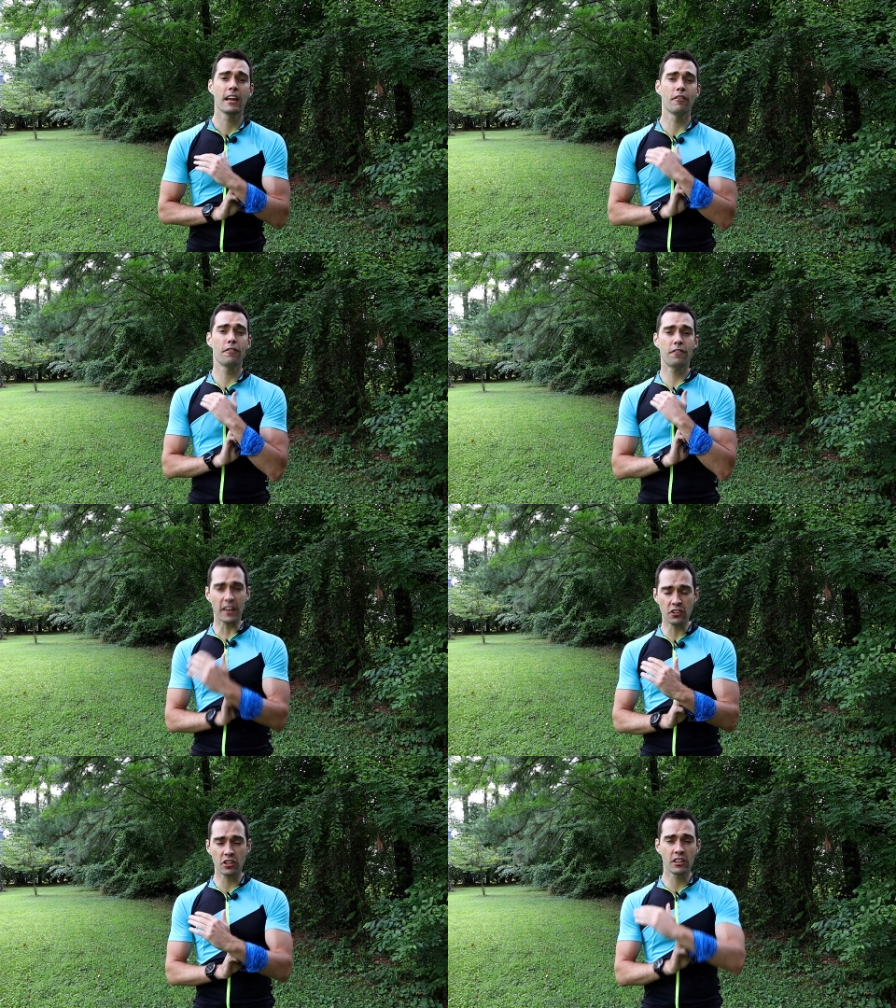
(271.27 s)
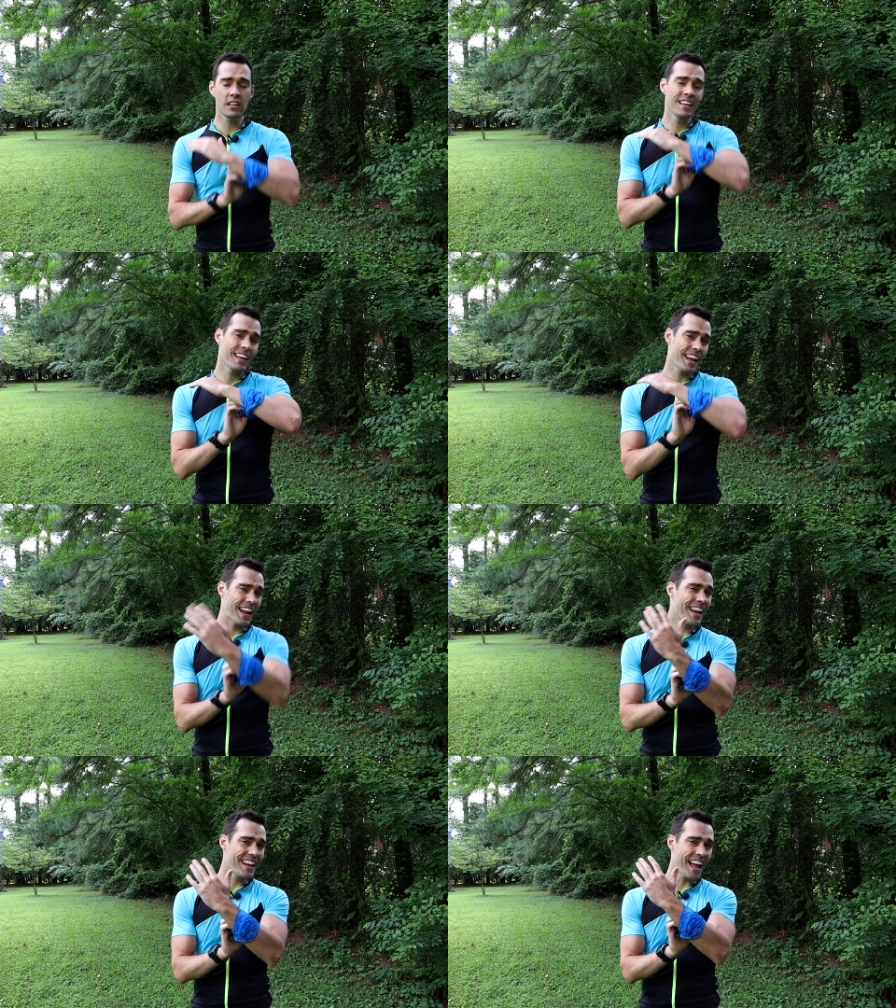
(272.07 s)
infection
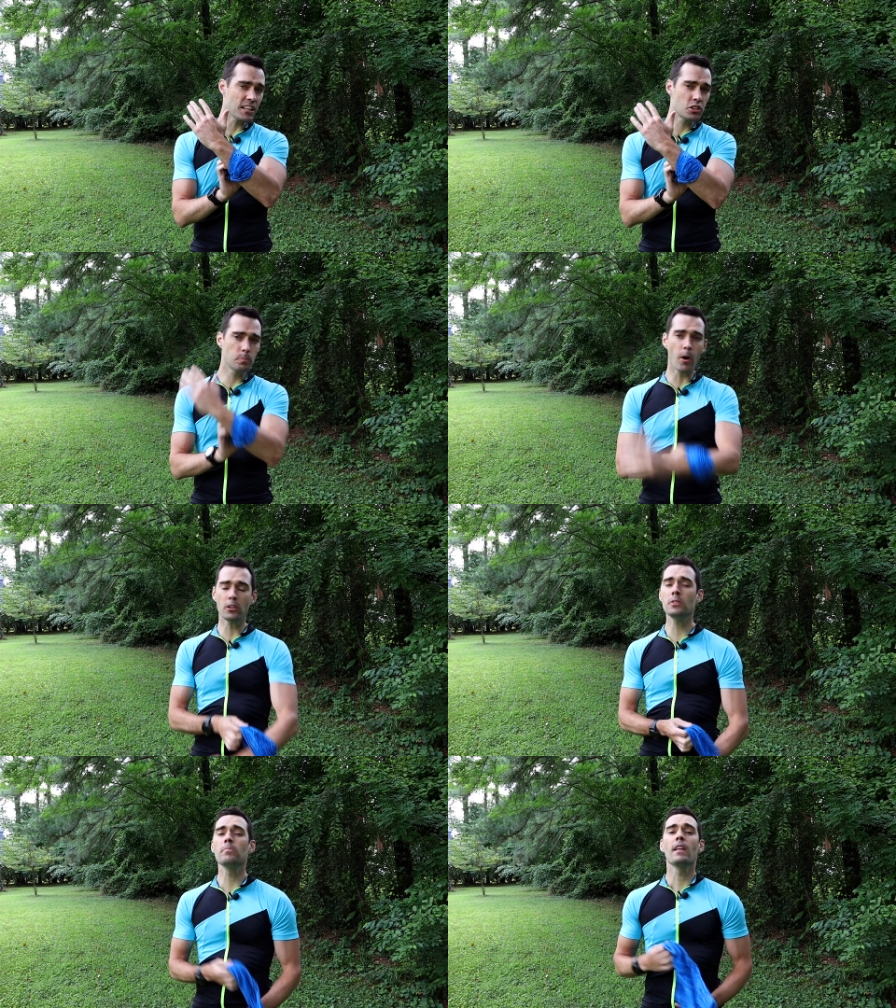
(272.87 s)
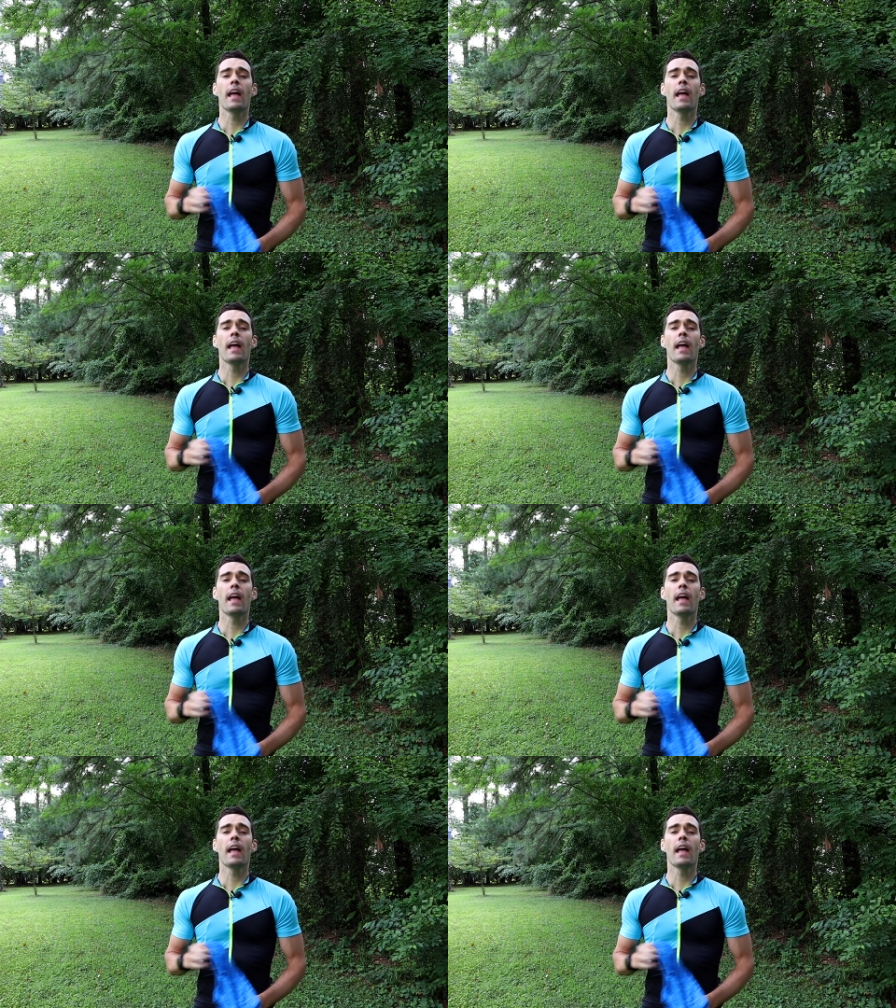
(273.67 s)
in that spot.